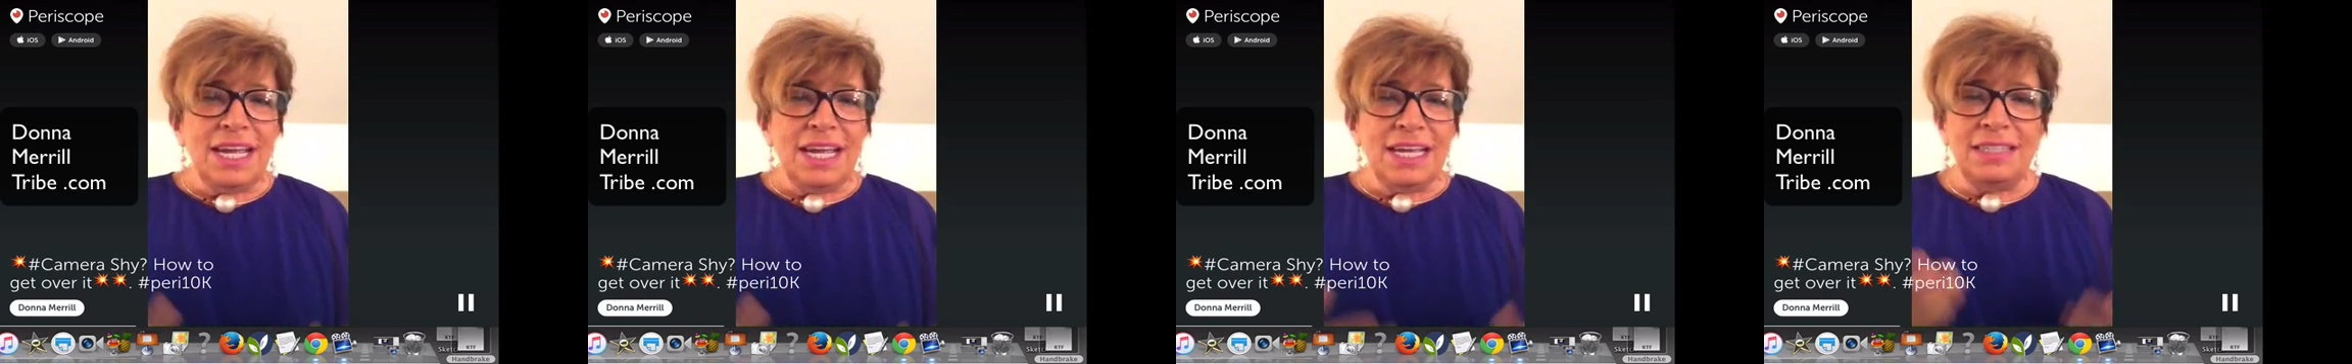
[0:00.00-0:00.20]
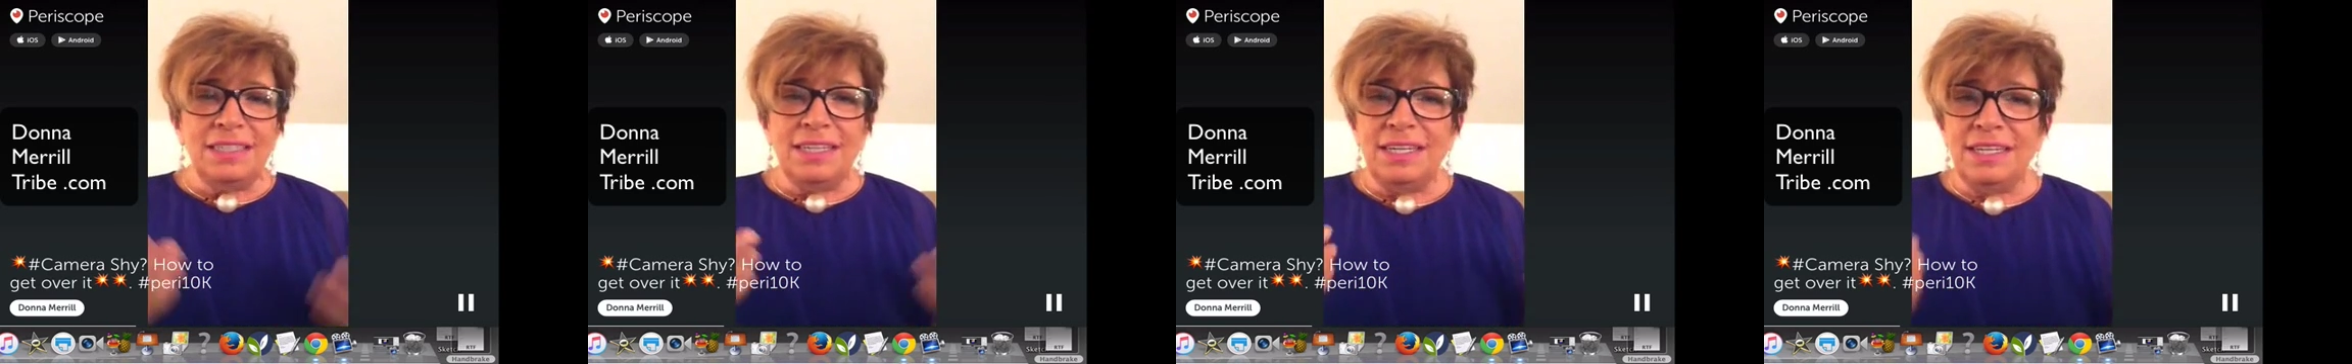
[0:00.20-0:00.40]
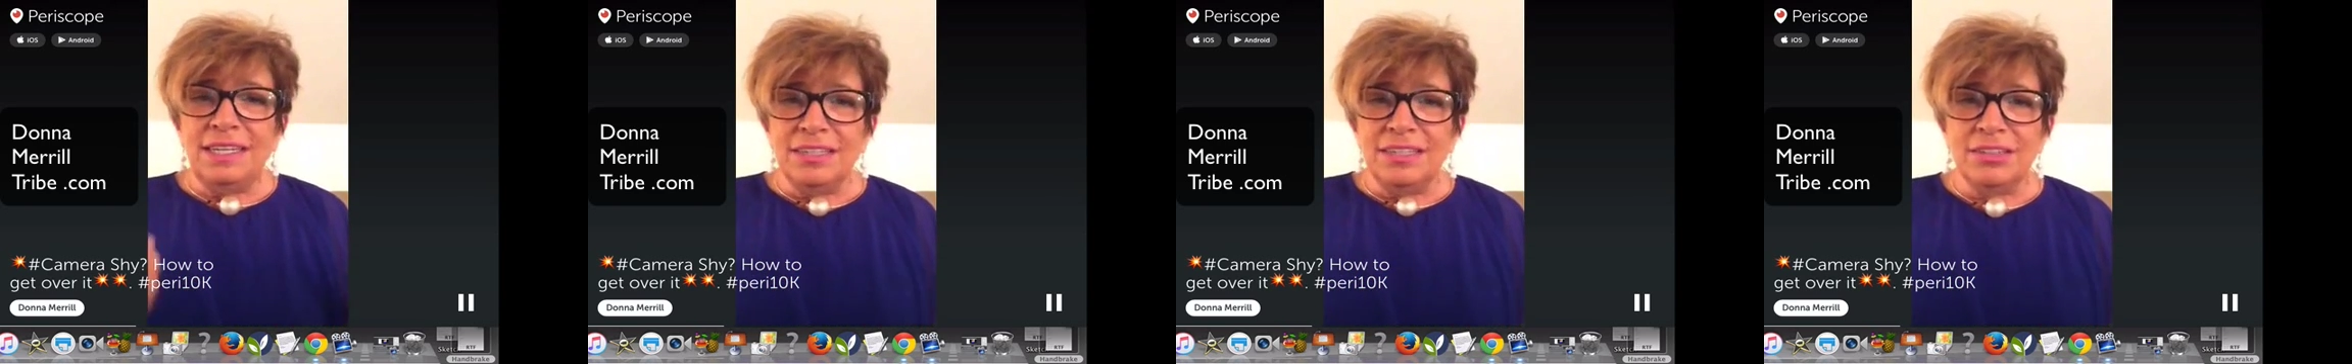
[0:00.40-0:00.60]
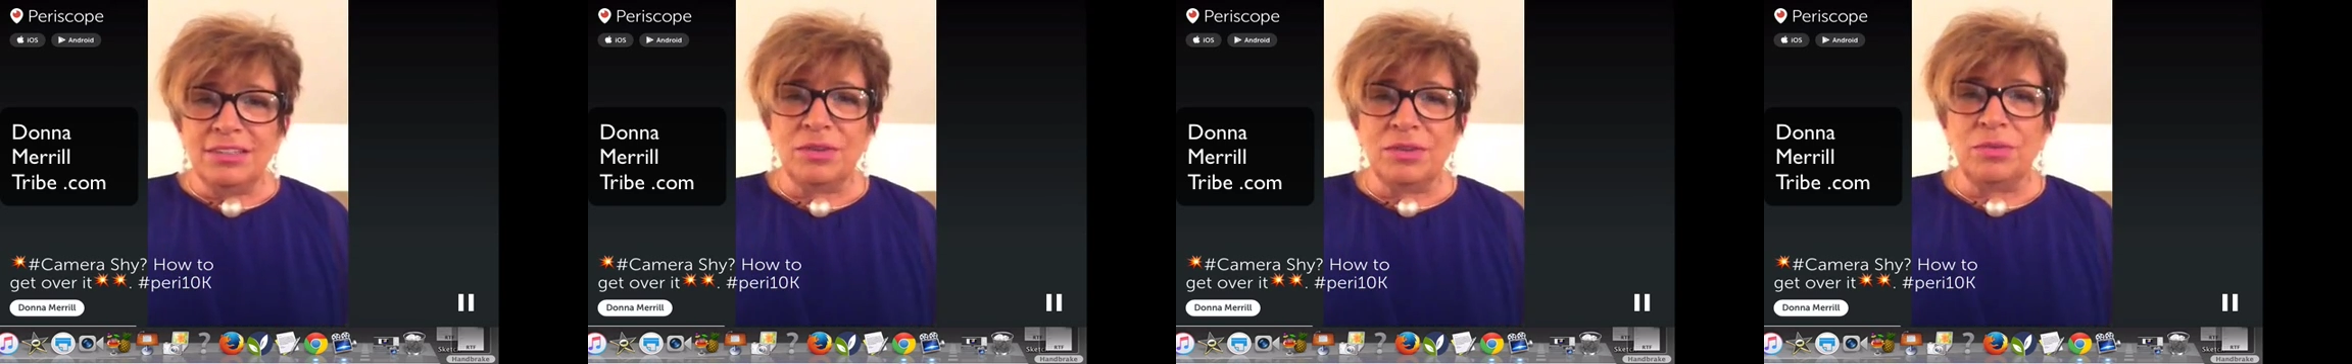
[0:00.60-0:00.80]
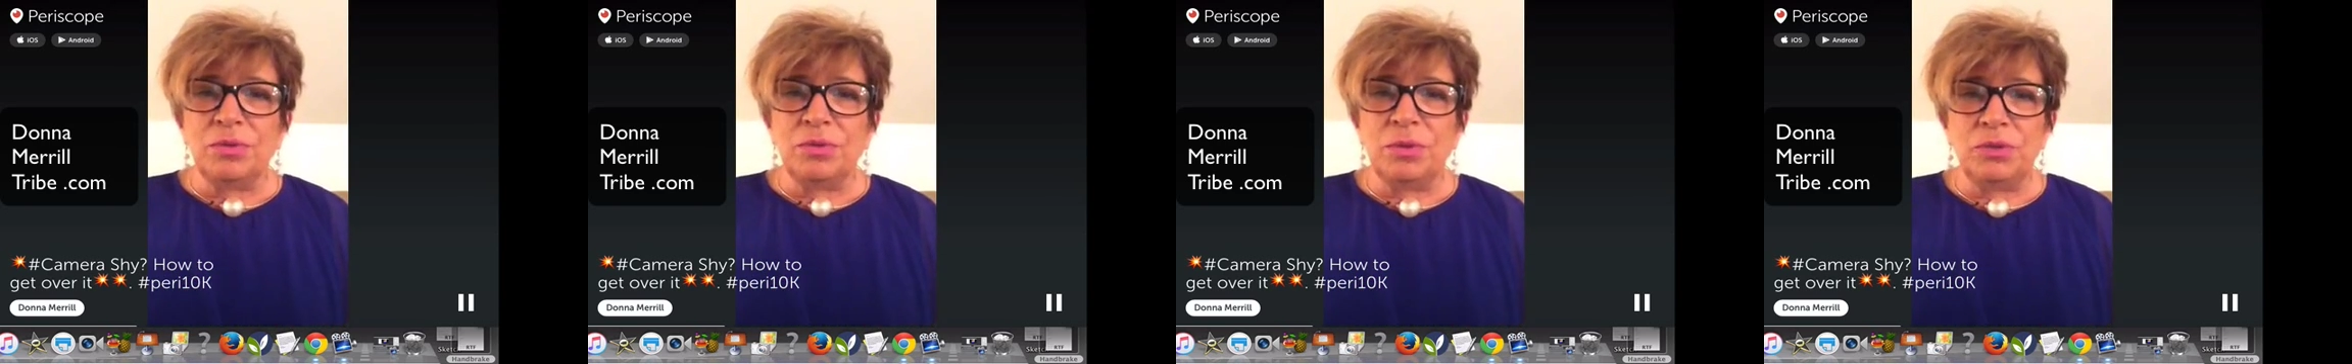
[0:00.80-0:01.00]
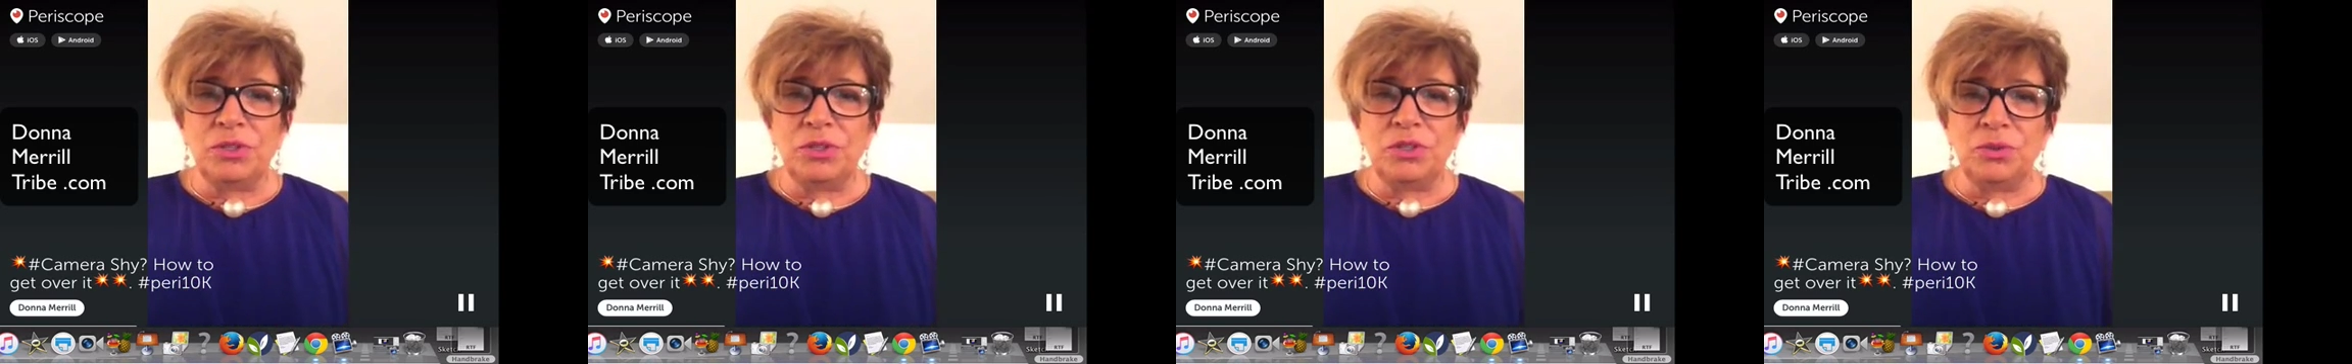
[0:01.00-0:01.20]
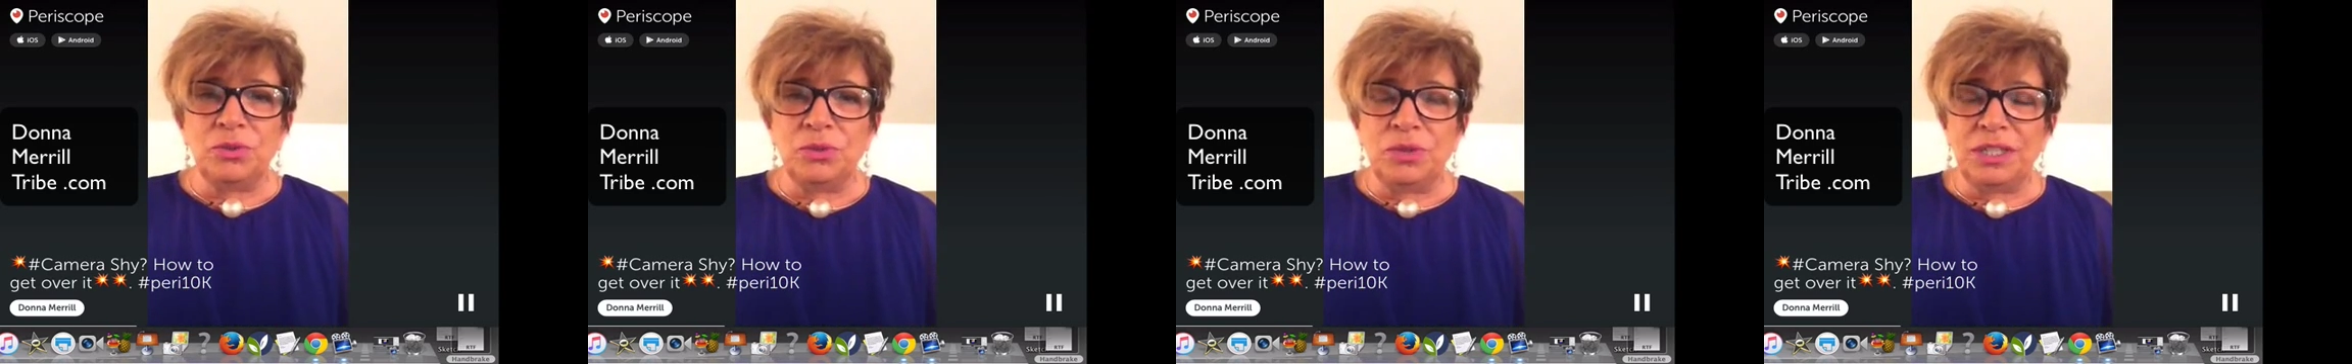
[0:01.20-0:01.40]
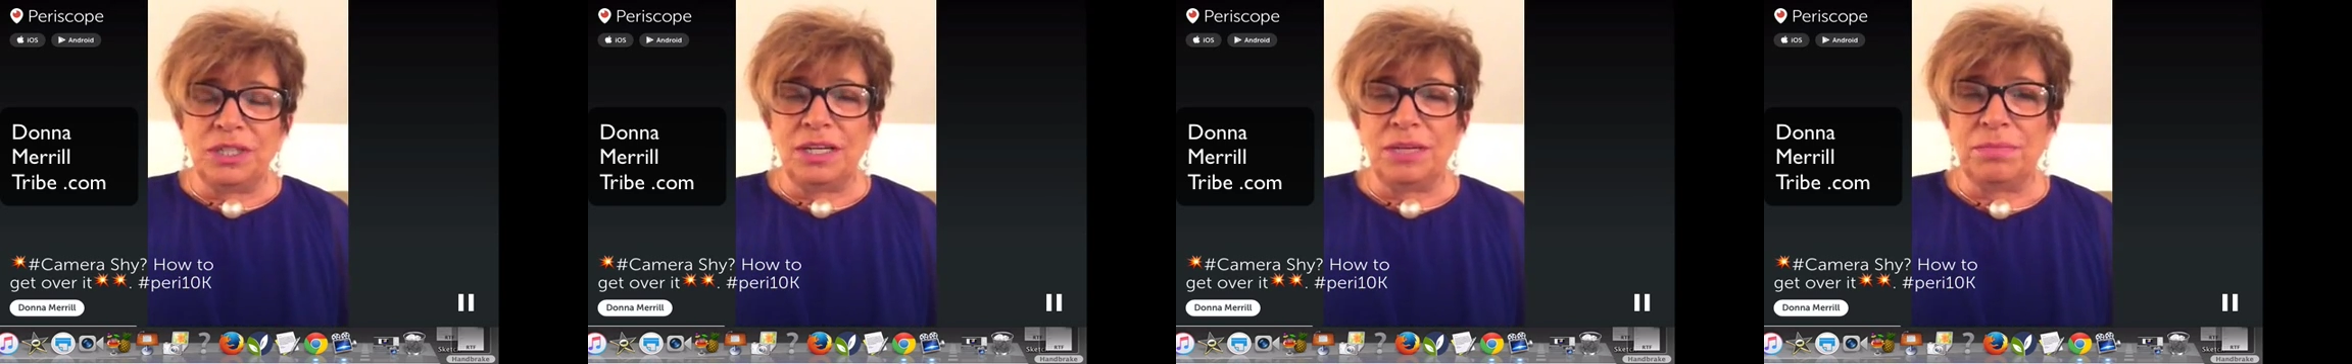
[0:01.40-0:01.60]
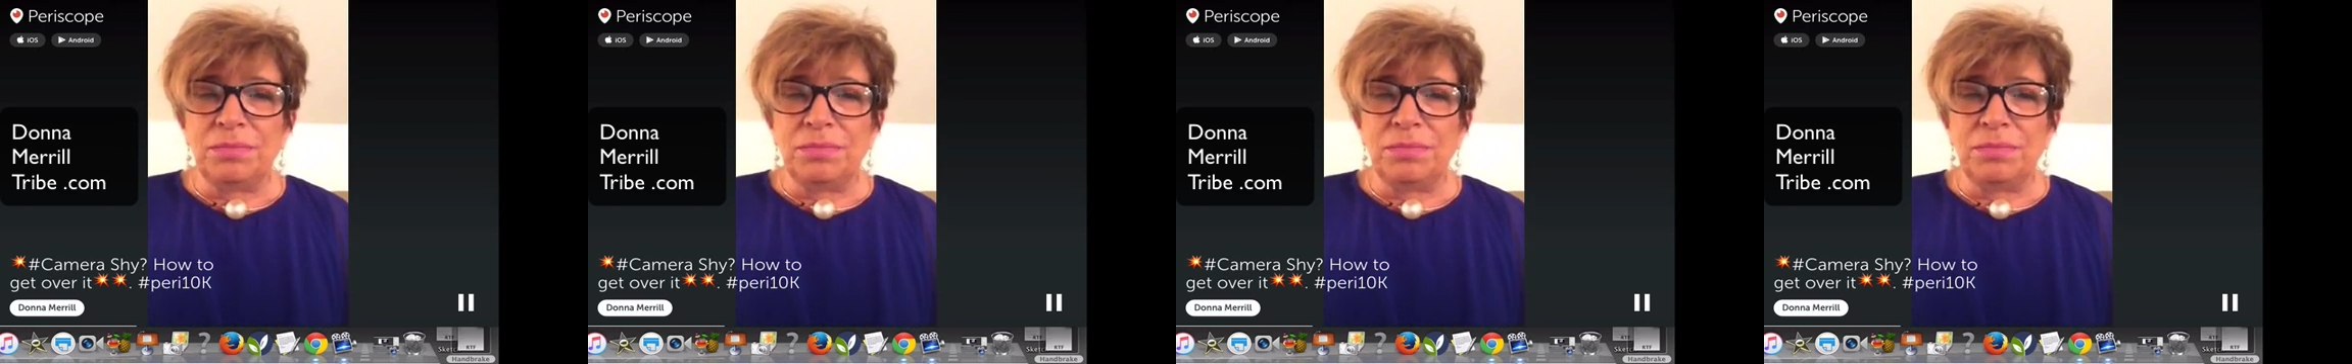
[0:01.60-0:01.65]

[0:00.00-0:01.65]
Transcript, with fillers: And here, when we're doing